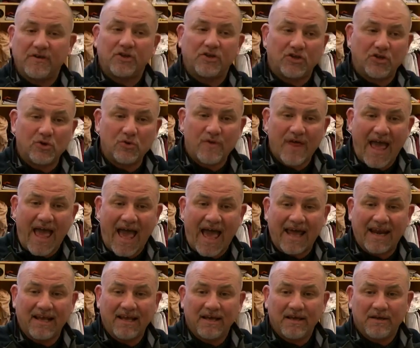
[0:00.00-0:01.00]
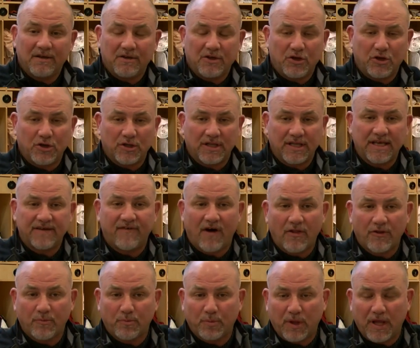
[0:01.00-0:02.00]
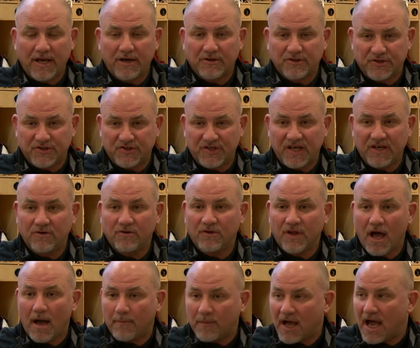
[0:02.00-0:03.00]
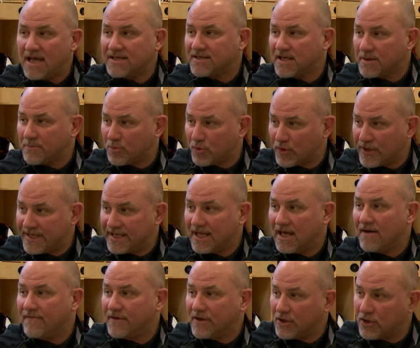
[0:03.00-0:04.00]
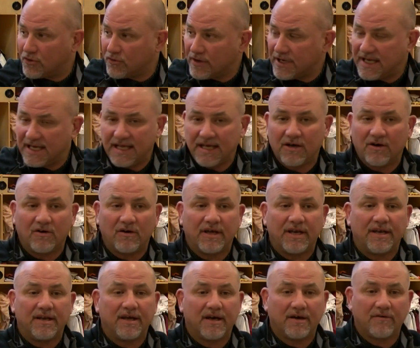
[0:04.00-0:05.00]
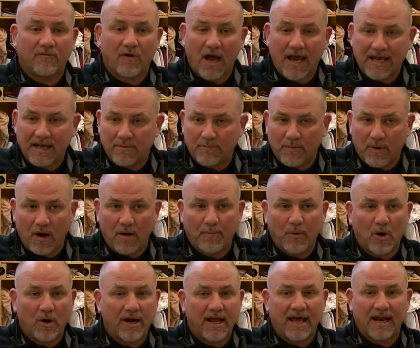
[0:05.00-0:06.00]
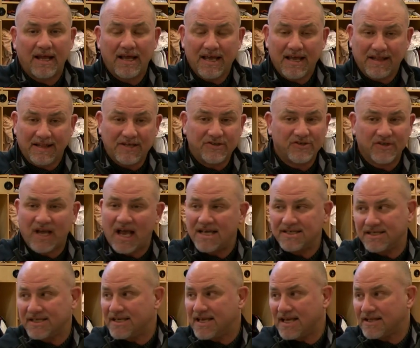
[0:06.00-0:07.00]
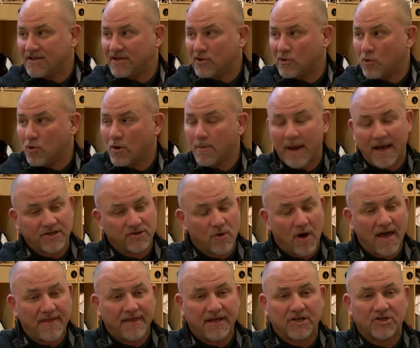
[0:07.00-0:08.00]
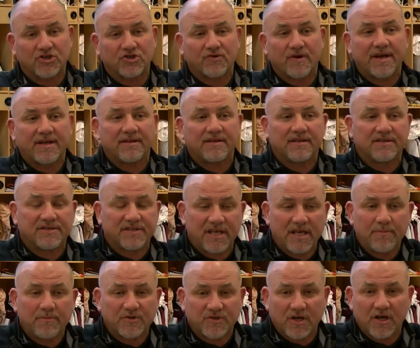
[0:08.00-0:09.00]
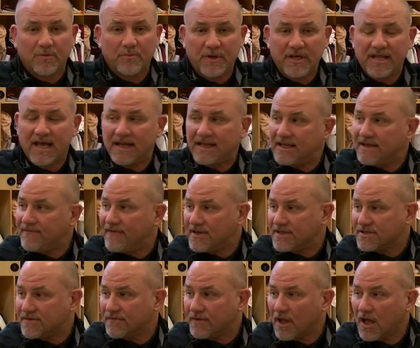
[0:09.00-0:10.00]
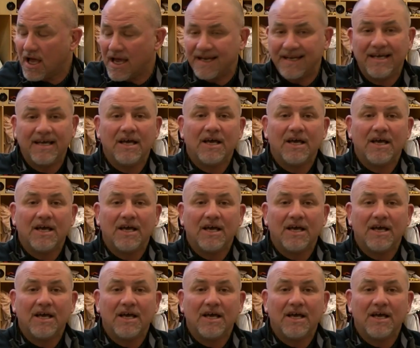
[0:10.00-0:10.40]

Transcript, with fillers: do that, you leave other players singled up, guys like Breedlove and Greenhill and uh, Ryan Barnett. These are guys that get to the quarterback. So I think a strength of this team is going to be that defensive line.